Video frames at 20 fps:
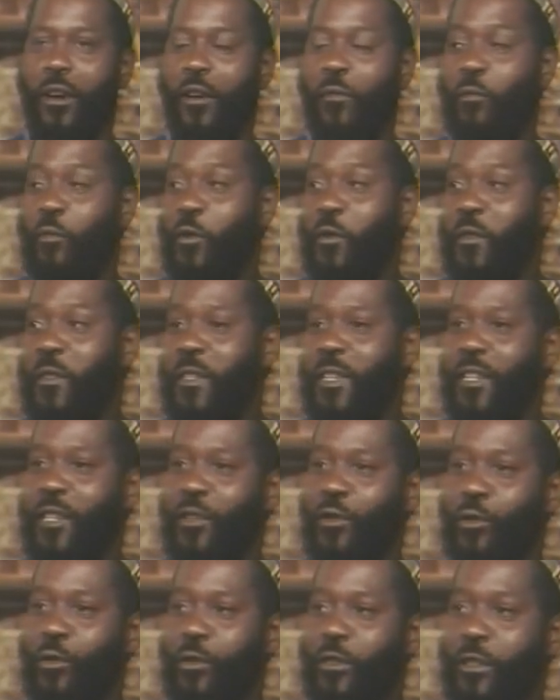I
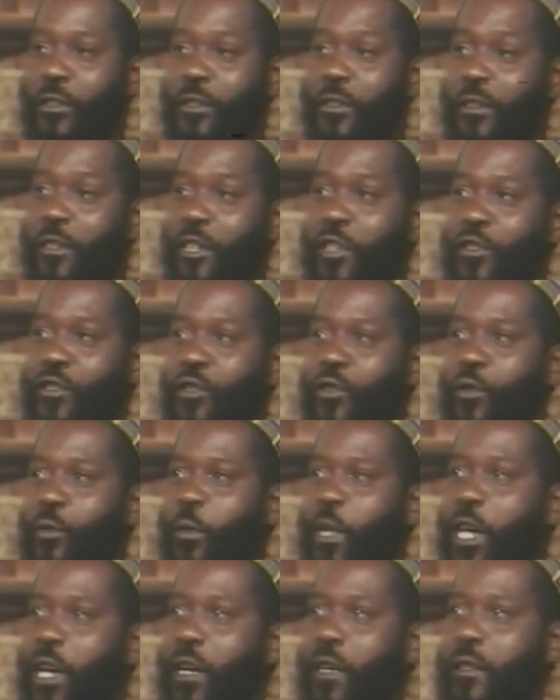personally don't think
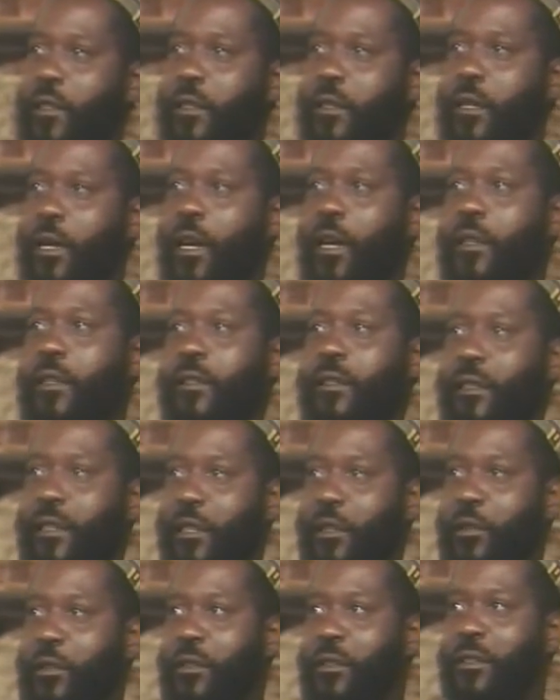so, because I
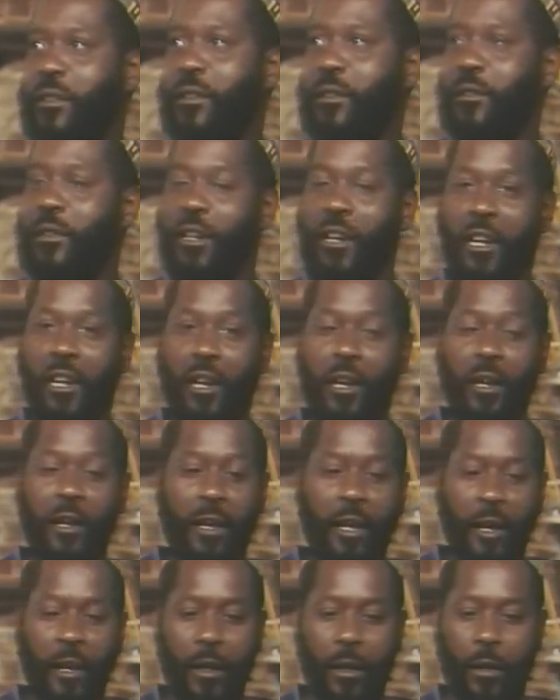said,
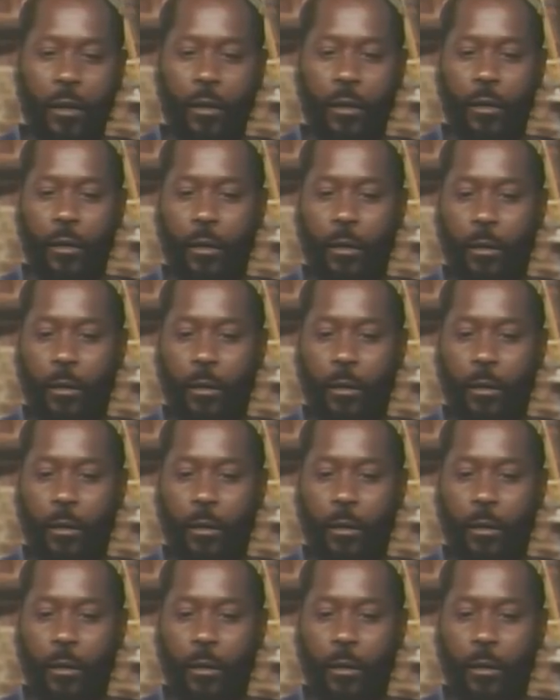and I